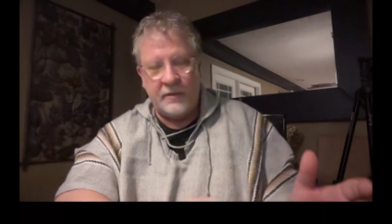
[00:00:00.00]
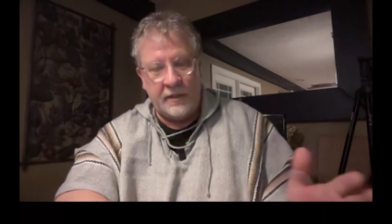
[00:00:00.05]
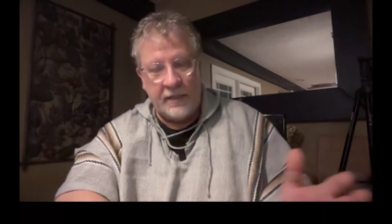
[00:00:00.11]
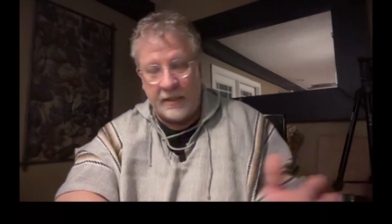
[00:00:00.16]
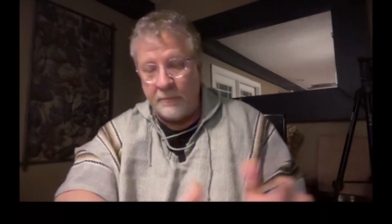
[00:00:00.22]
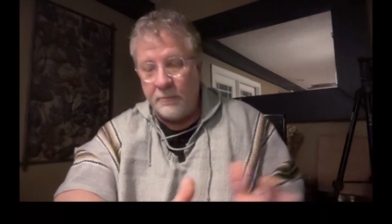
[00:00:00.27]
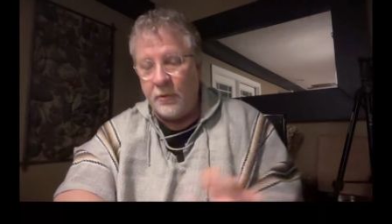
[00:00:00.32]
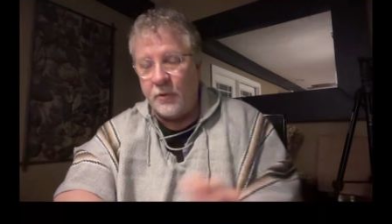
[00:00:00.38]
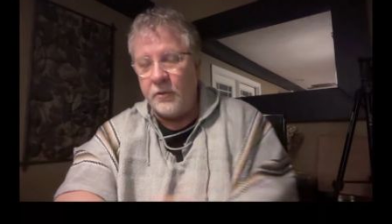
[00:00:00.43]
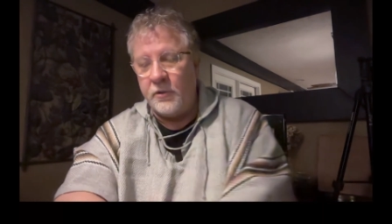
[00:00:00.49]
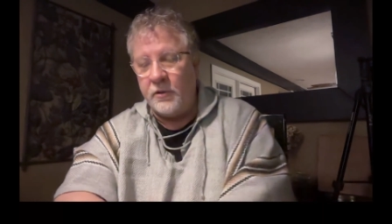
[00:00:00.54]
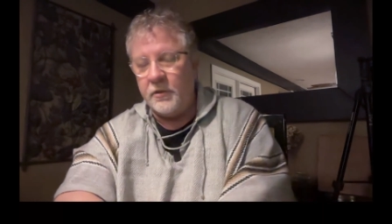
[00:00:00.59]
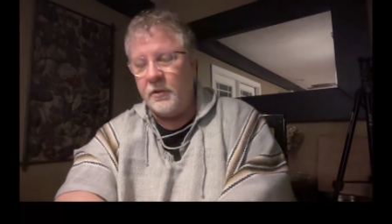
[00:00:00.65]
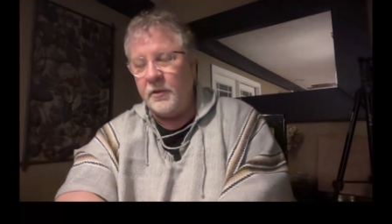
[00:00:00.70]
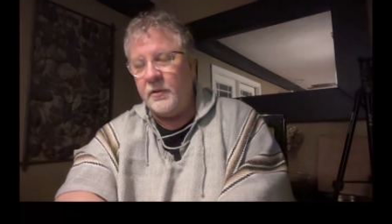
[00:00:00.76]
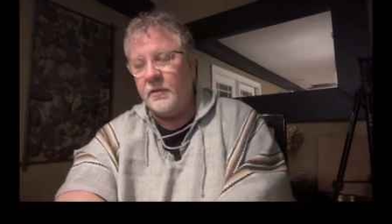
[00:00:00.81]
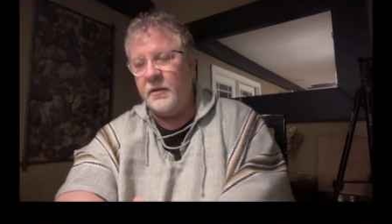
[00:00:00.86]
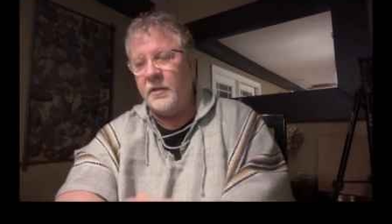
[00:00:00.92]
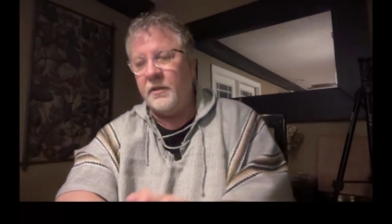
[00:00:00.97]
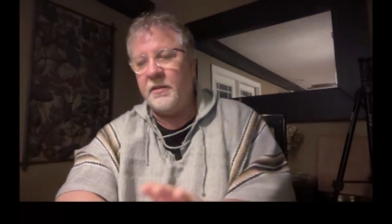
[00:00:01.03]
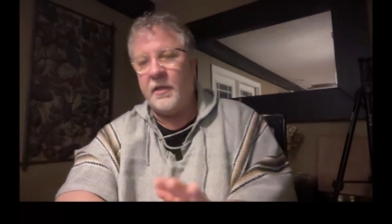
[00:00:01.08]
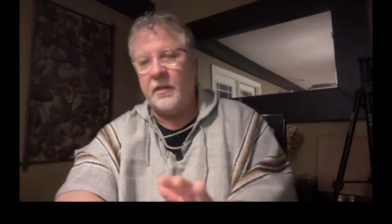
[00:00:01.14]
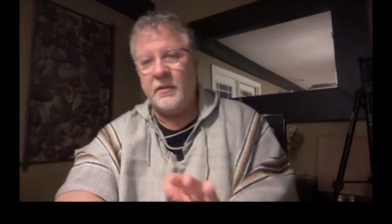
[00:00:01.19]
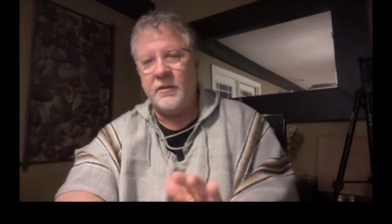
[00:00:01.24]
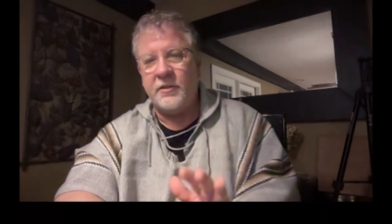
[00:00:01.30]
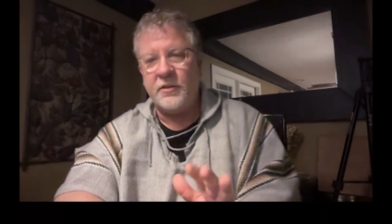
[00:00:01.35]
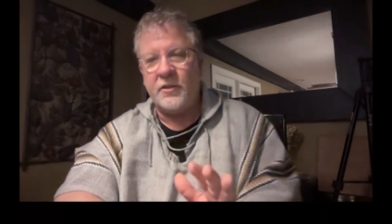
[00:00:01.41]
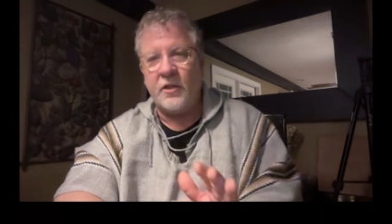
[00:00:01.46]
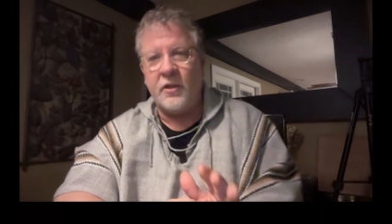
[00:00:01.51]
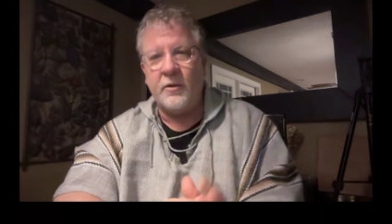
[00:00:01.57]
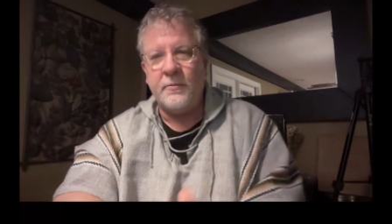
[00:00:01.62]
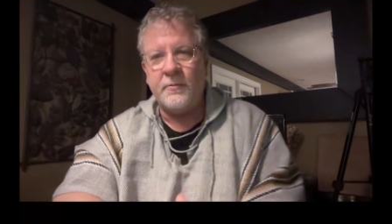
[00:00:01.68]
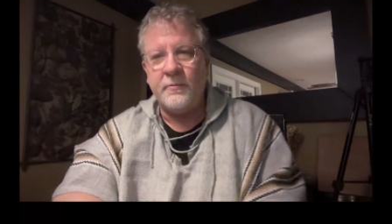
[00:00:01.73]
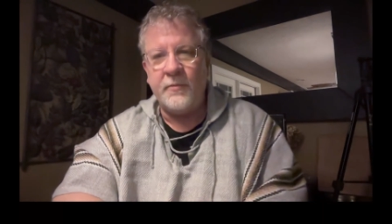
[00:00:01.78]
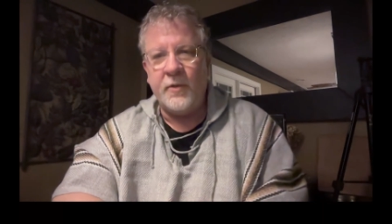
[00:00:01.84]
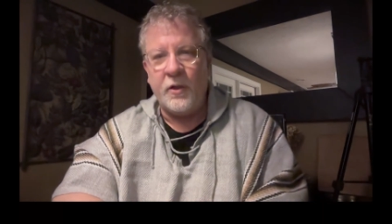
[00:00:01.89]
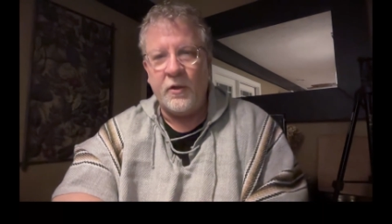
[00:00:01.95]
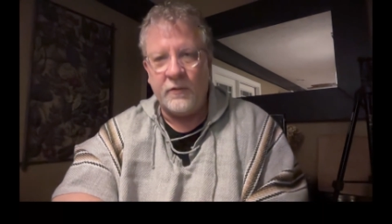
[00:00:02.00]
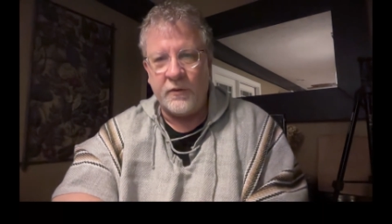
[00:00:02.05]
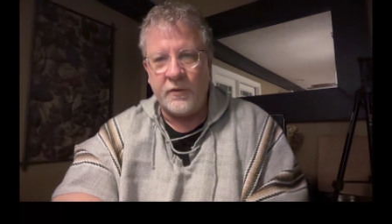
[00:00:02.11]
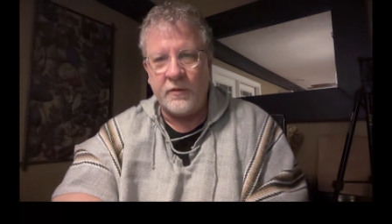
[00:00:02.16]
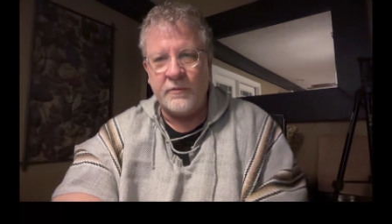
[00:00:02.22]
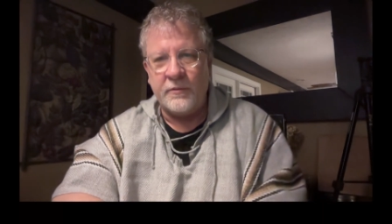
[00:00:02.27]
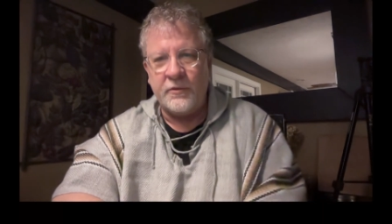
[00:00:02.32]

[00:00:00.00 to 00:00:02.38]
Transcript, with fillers: it pulled the telescope over.